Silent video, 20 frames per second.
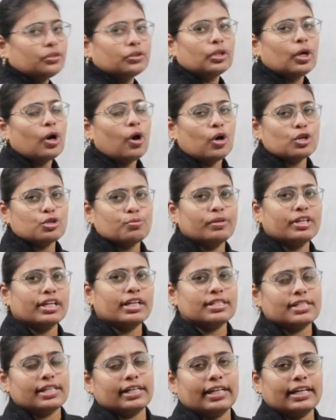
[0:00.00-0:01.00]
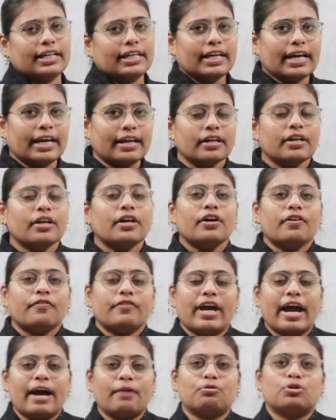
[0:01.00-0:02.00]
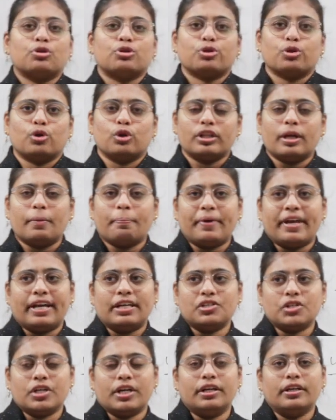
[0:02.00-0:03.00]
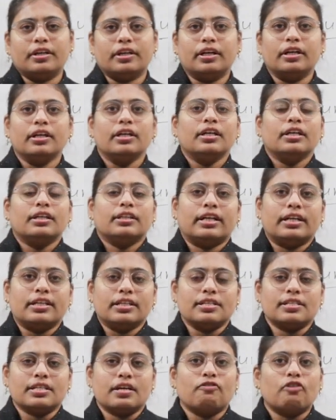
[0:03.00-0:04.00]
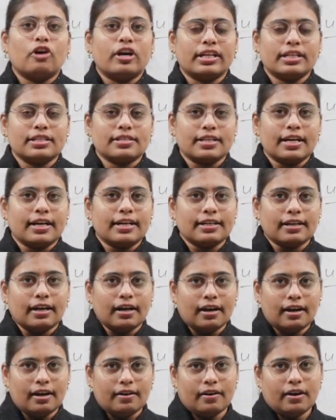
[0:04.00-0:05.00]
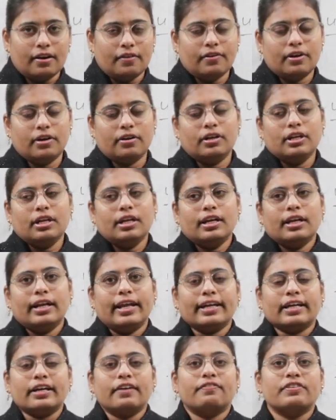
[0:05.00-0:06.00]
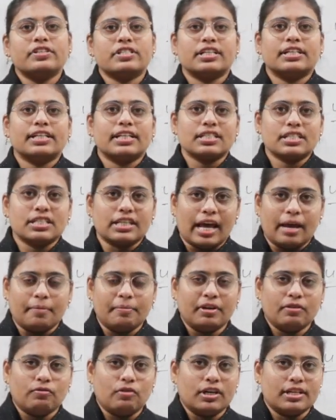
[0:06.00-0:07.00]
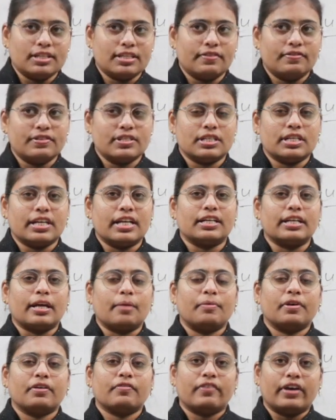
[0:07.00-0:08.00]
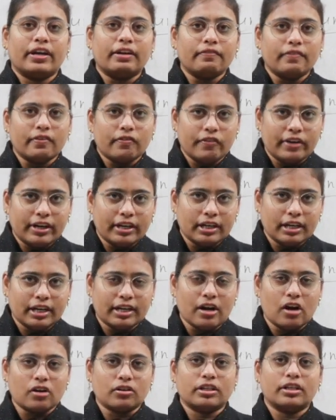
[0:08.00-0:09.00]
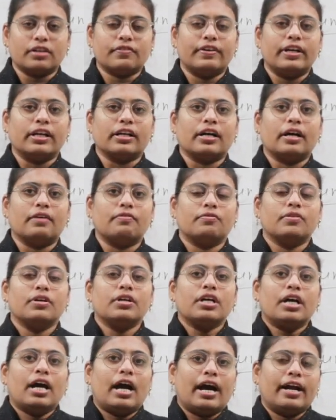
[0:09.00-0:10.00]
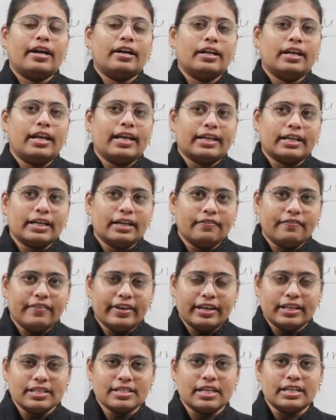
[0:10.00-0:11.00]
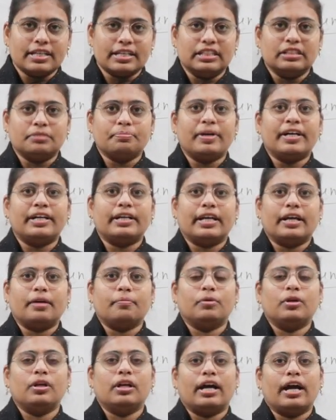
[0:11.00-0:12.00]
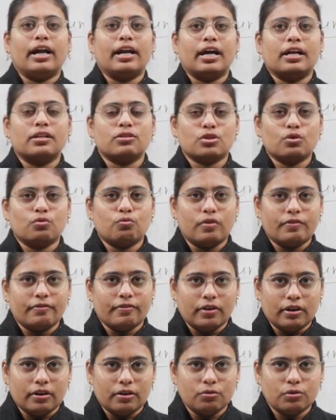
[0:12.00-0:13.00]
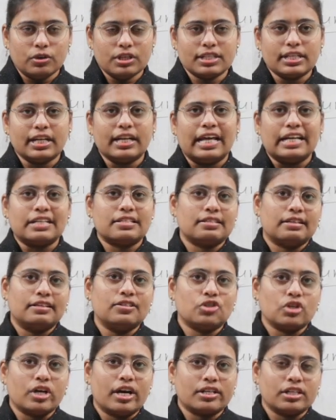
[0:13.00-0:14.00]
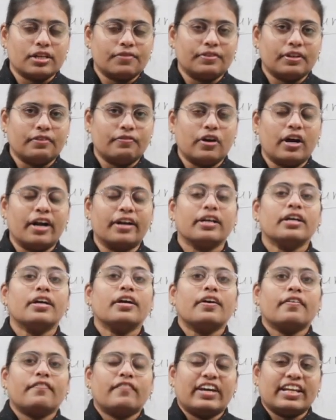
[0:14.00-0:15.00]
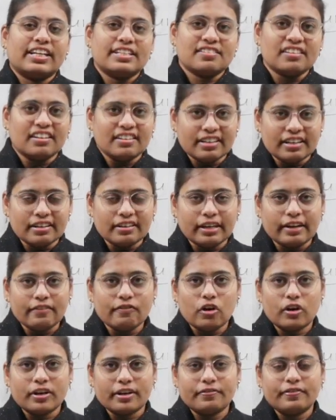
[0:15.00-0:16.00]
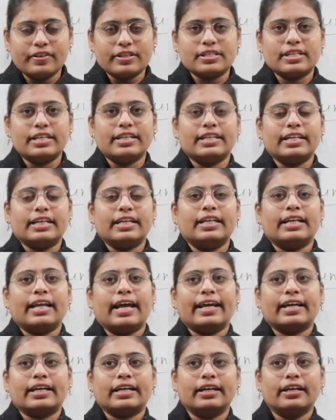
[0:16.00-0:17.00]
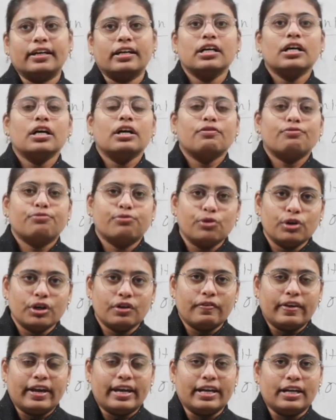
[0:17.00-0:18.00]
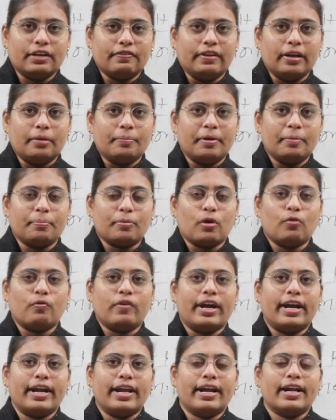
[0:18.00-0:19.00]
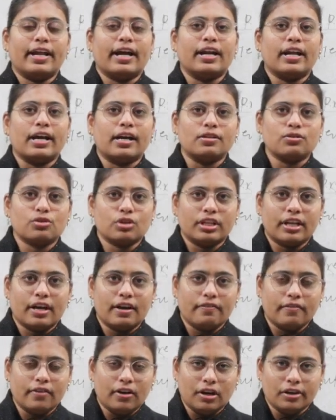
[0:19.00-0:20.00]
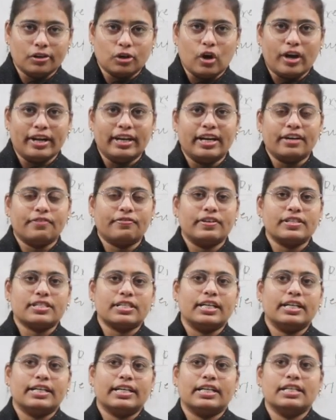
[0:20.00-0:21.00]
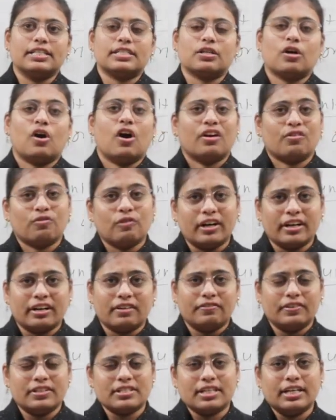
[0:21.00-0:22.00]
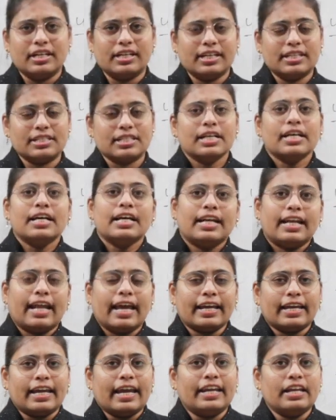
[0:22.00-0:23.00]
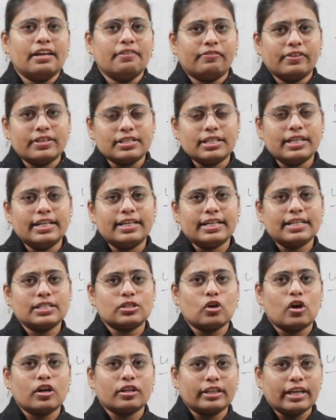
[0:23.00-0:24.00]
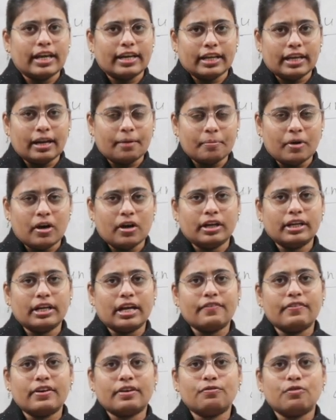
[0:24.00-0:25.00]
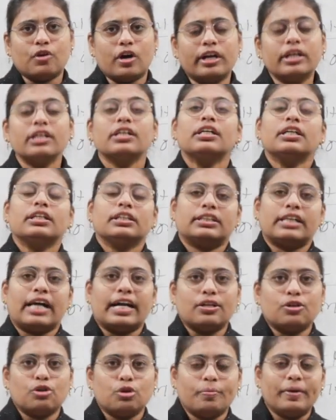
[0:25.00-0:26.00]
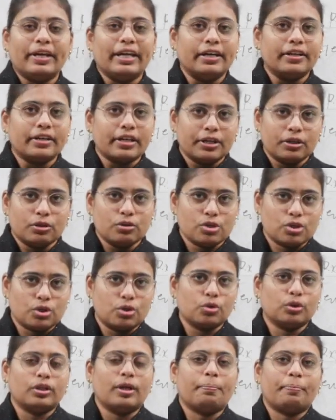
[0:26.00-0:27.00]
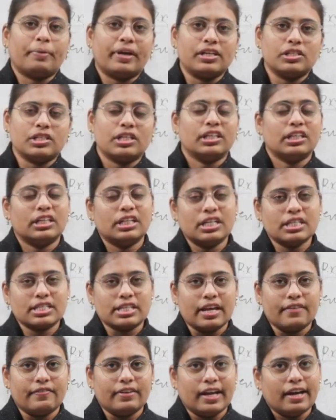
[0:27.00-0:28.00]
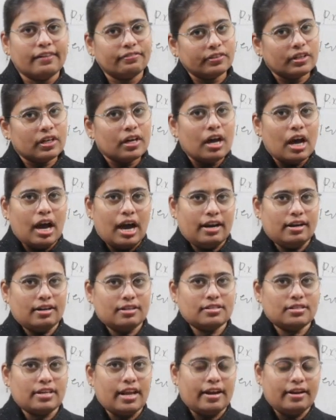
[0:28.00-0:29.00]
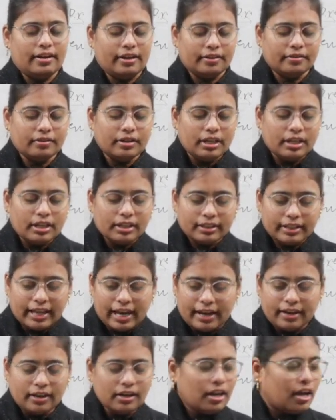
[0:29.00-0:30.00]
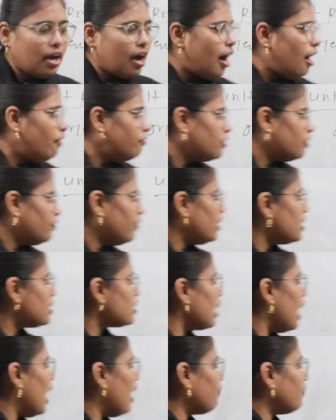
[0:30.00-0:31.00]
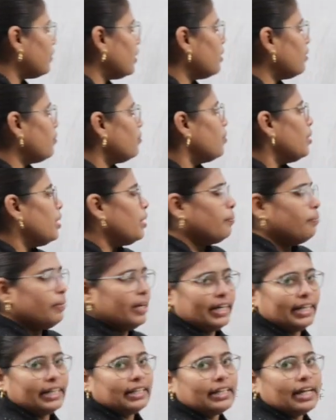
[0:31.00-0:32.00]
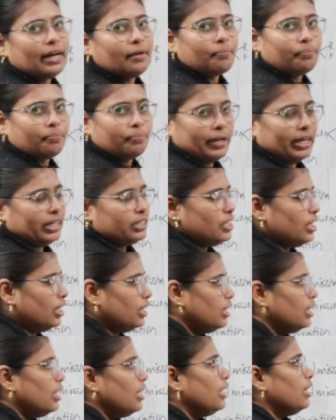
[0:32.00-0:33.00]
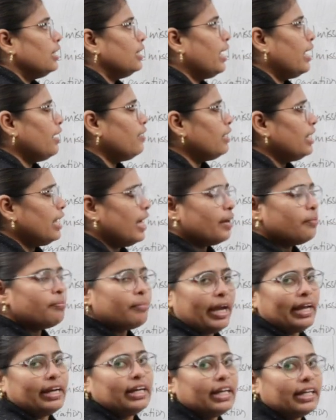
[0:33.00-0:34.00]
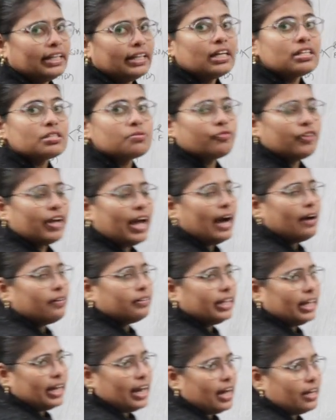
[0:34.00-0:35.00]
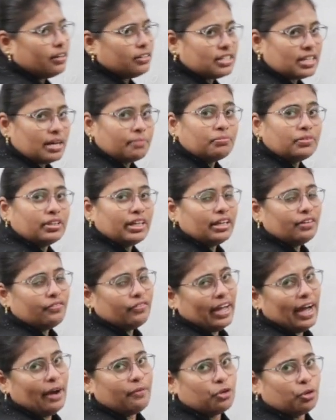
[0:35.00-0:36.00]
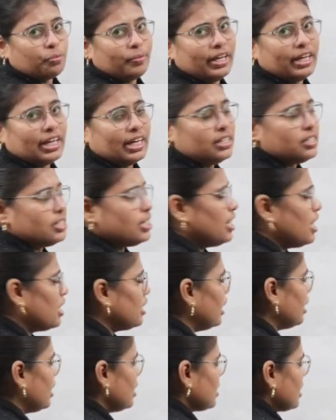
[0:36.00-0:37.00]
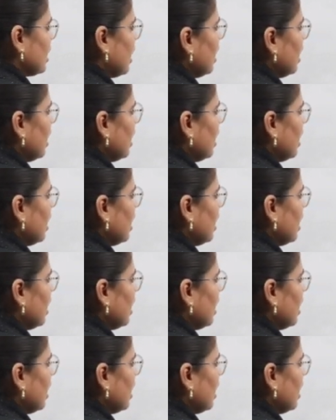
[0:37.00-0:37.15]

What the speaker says: to the hospital setting. Here we have to show the patient that is what is a visitor's timing, what is a visitor timing, when the doctor will come, and where is the treatment table, and also who is the nurse in charge of the ward, where is the drinking water facility, food where it will be provided, and also the toilet facilities, hot water facilities, any facilities are there in our ward, that to be introduced to the patient in his level of understanding. Then afterwards, after meeting the patient, then here mainly there are something we have to be considered, that is